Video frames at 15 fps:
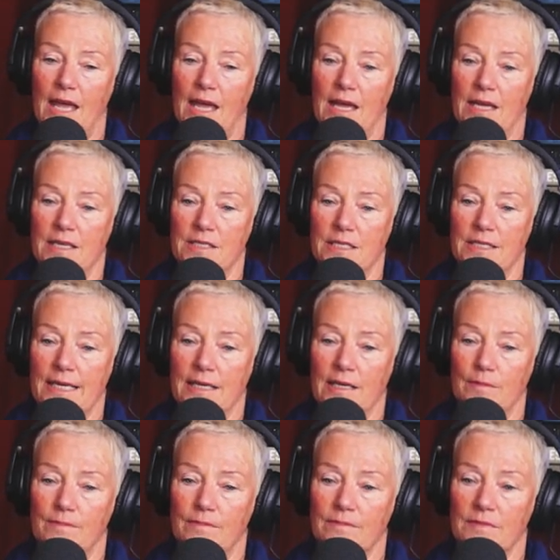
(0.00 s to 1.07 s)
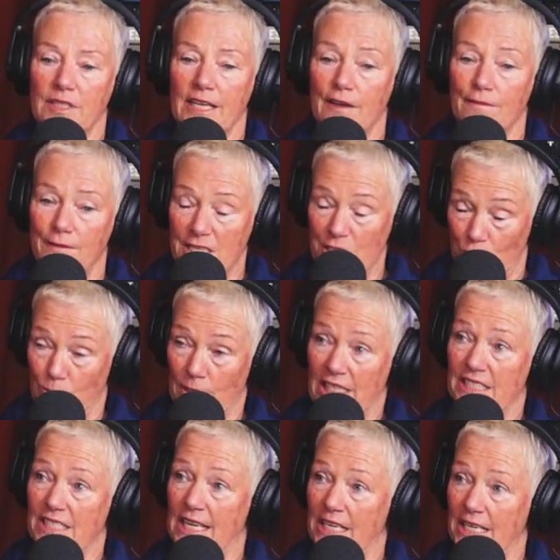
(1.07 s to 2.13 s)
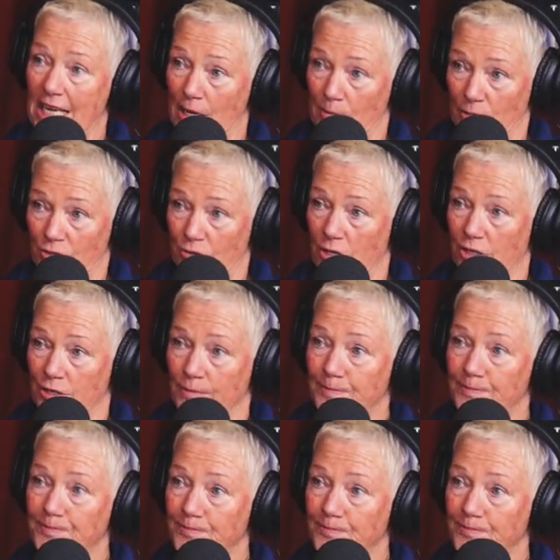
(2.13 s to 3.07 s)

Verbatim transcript: And um, eventually, dad came through.